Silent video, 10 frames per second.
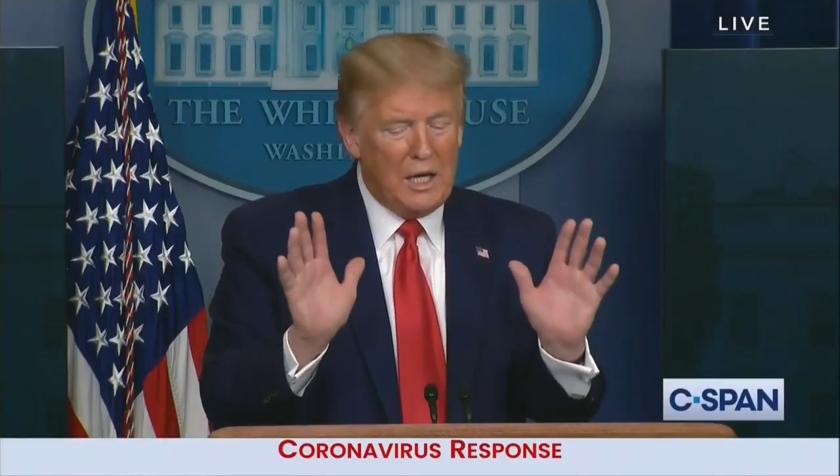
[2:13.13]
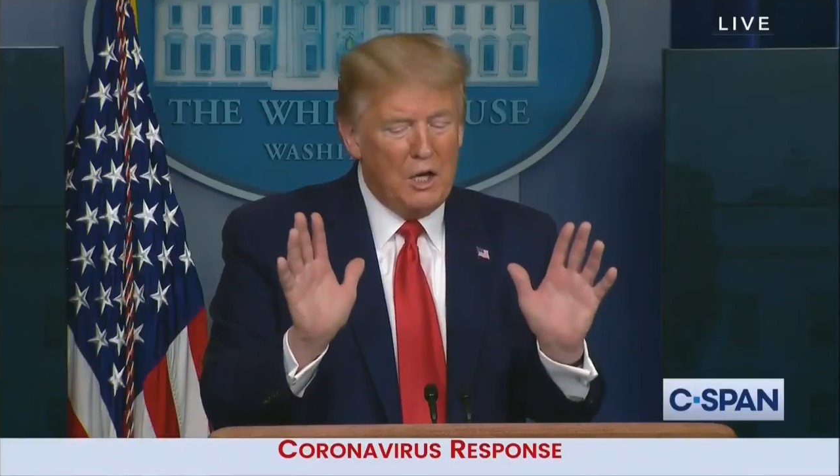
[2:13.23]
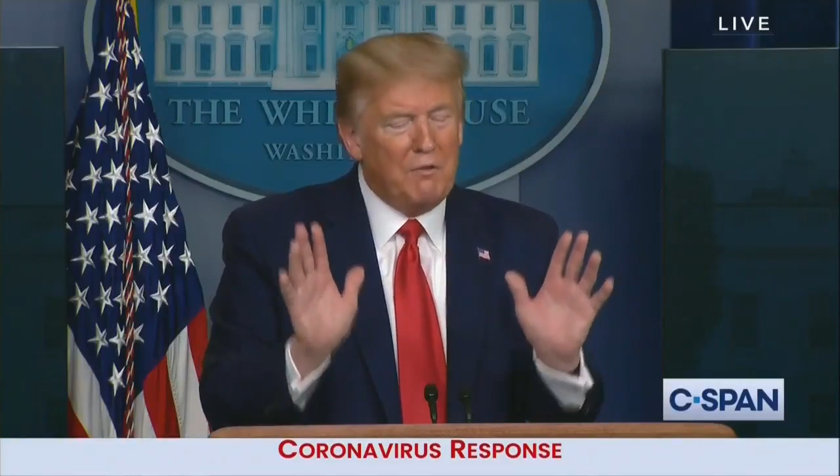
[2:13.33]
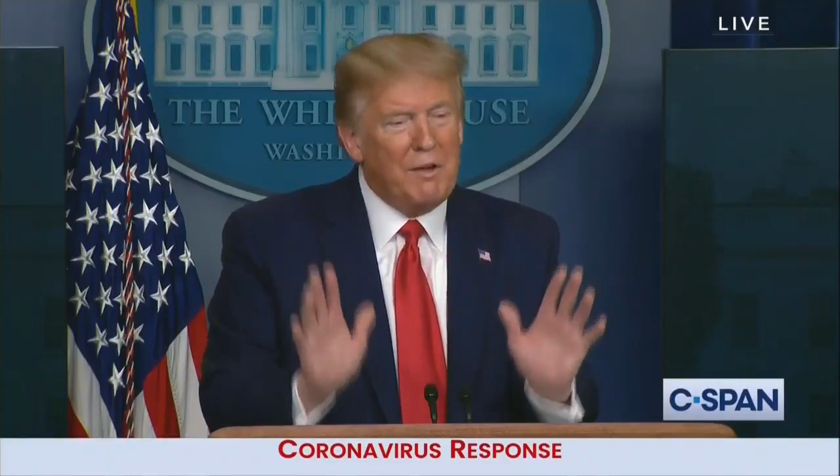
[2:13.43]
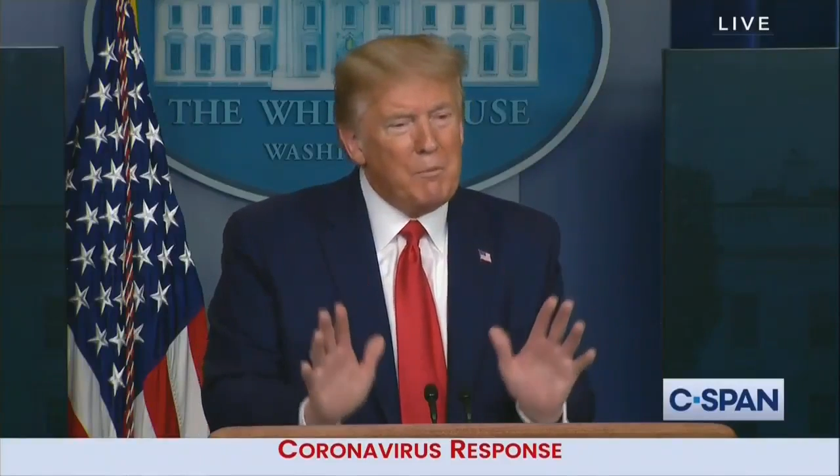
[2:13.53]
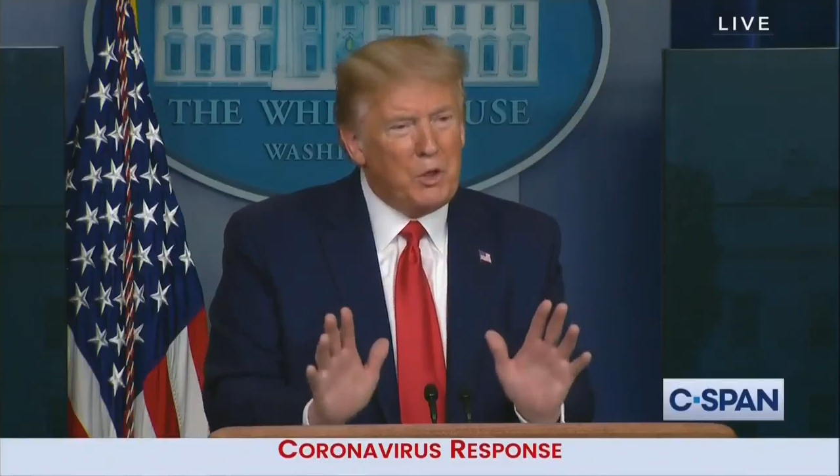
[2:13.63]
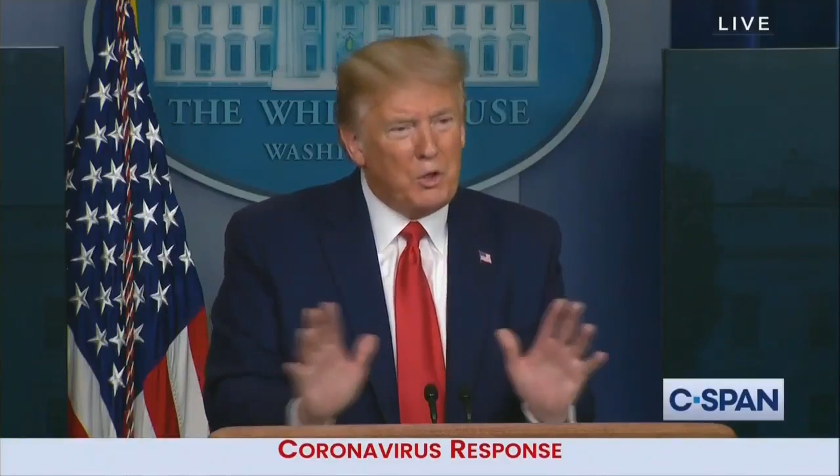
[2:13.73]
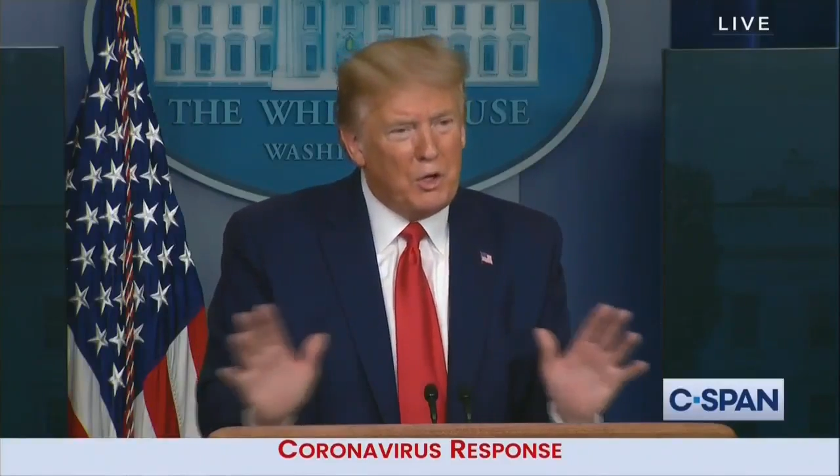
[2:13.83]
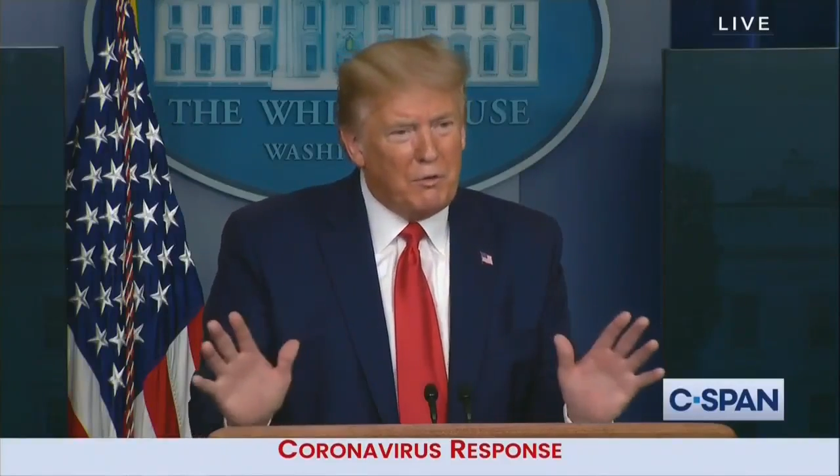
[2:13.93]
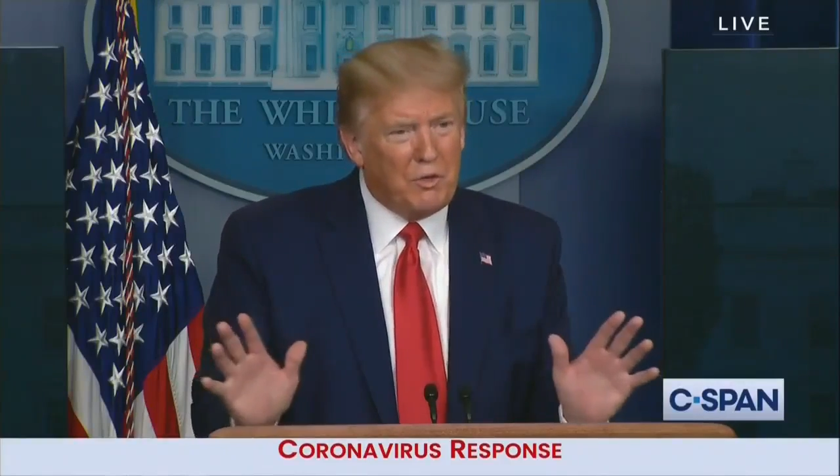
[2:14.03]
November
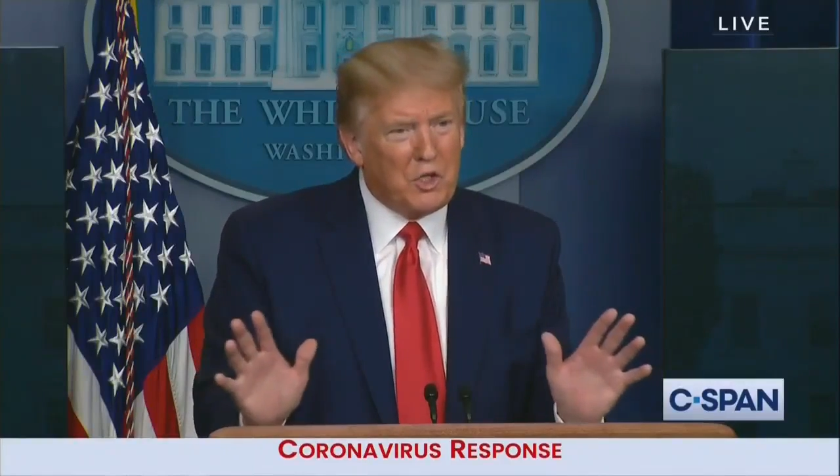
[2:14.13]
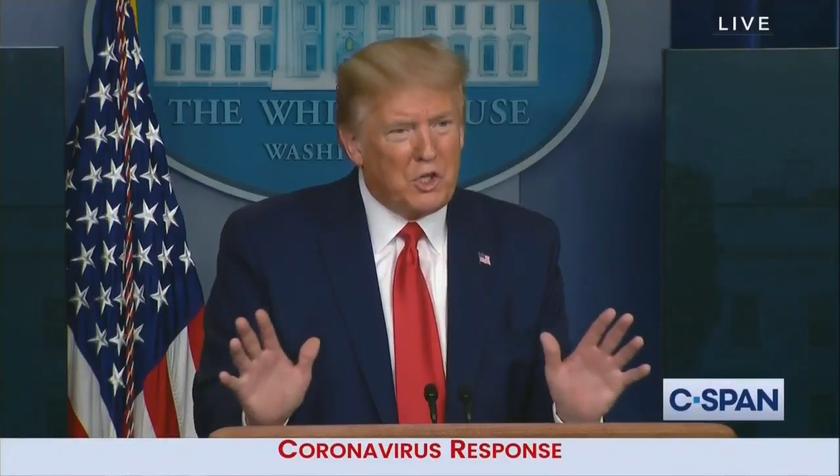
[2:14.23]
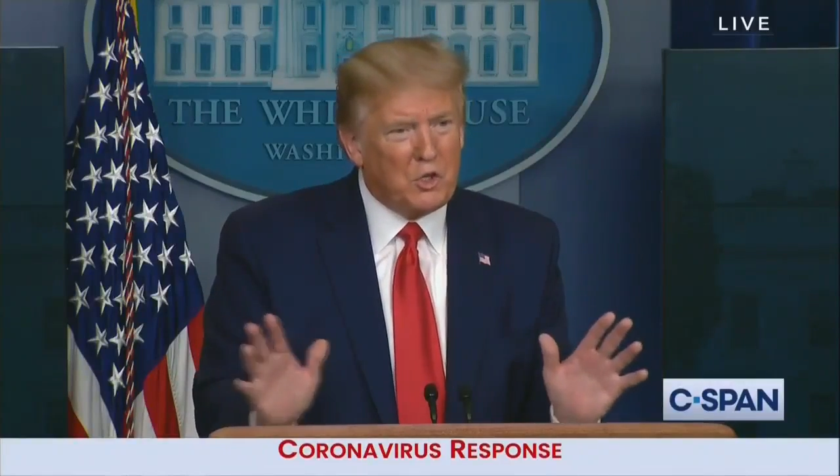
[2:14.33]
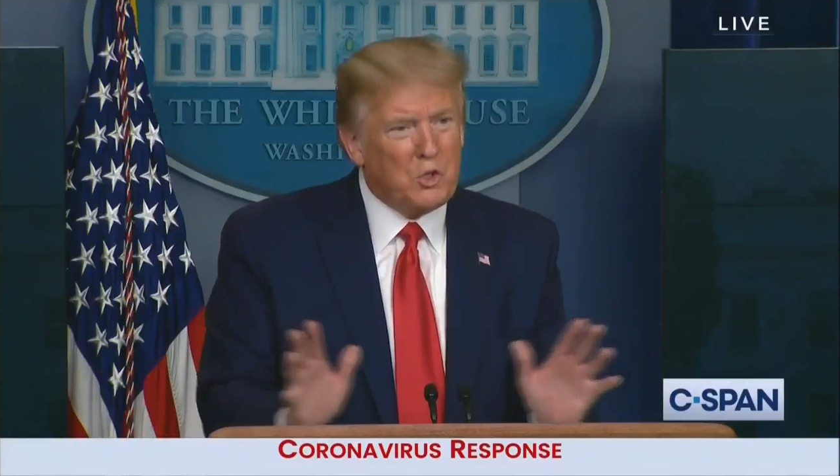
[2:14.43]
3rd of this year,